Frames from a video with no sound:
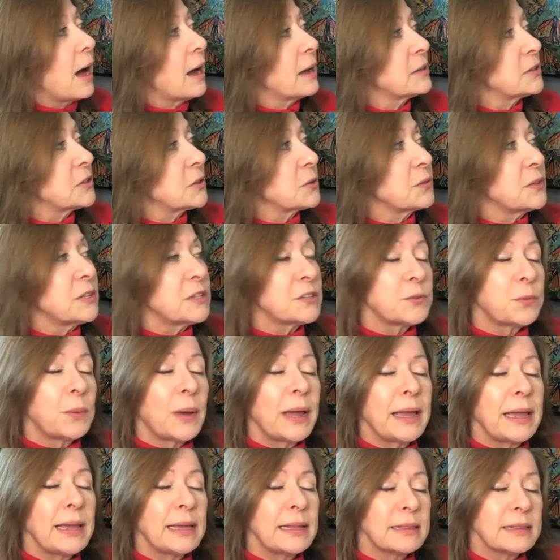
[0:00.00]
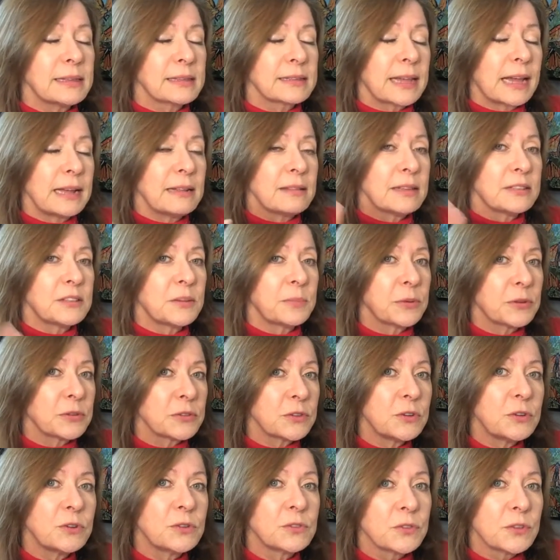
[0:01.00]
So this way, this kind of lets the
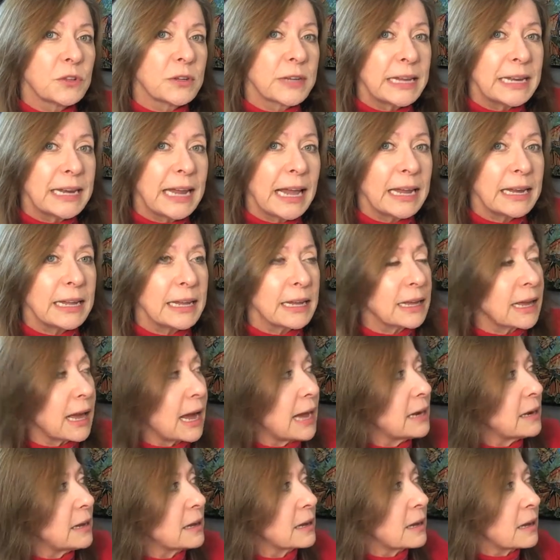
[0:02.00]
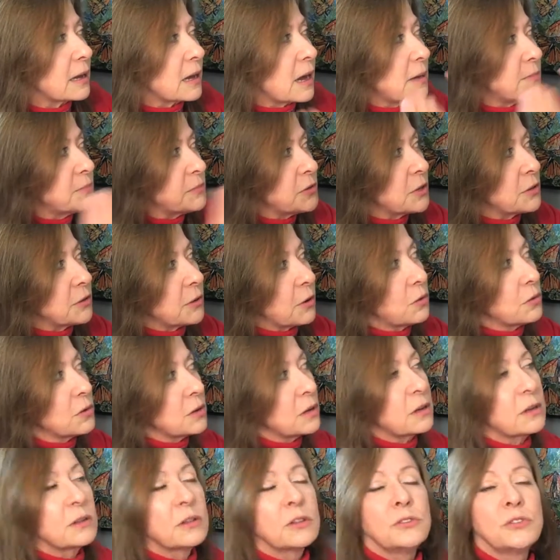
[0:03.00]
person who's looking at it kind of come to their
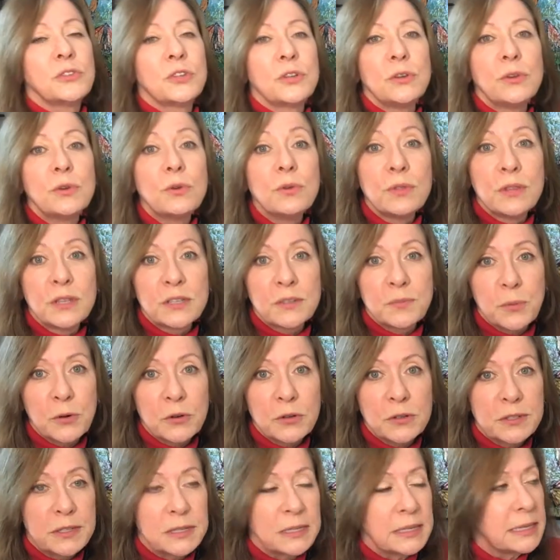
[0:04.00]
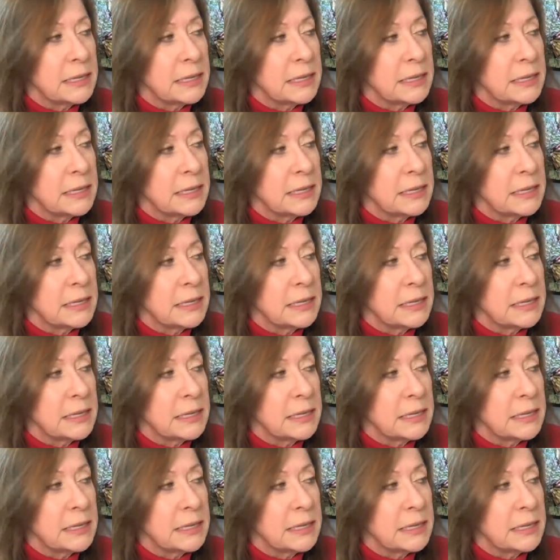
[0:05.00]
own conclusion who this person